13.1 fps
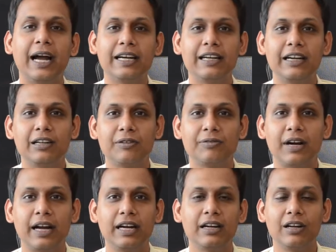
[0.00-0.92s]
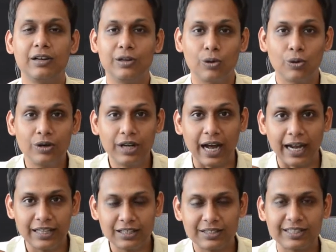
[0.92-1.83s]
to be identified,
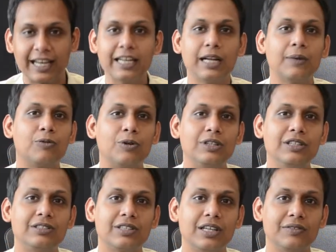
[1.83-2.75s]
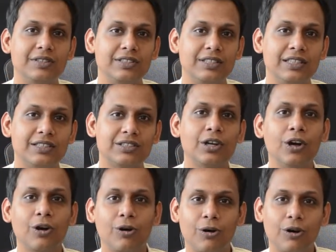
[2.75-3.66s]
don't either sign up for these
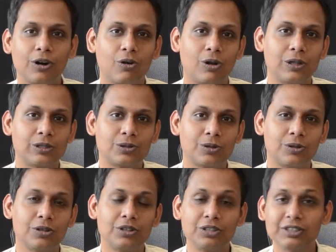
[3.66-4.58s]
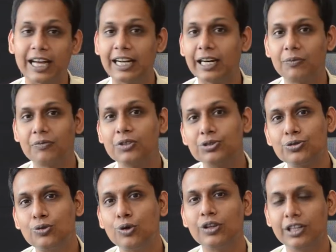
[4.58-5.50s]
services or also sign
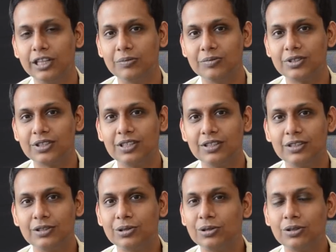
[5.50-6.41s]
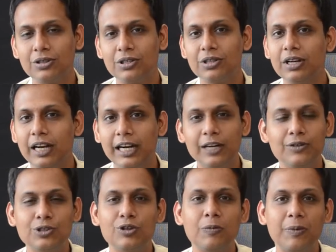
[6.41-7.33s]
up with pseudonyms. So
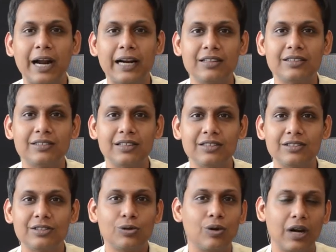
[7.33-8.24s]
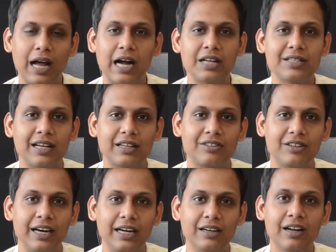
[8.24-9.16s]
individual practices to a large
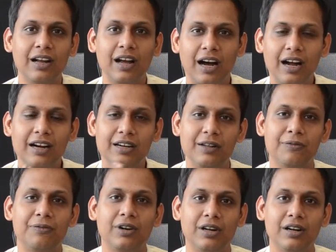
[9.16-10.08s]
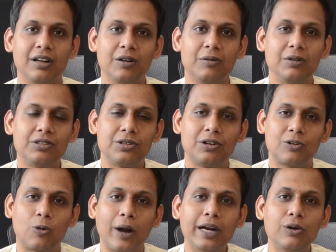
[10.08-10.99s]
extent are different,
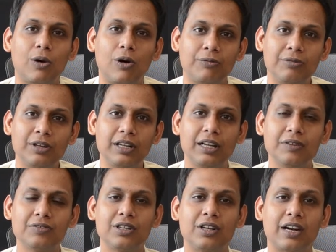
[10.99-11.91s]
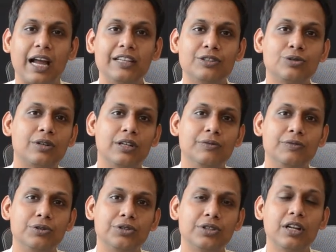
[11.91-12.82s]
which quite often gives a rise
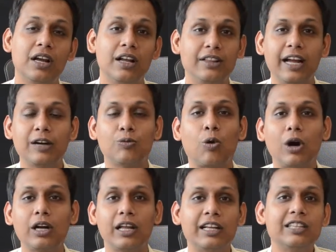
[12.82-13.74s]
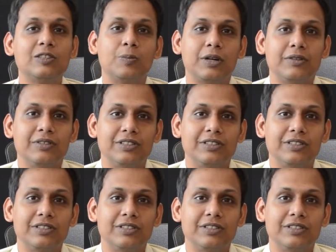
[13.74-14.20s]
to confusion that what is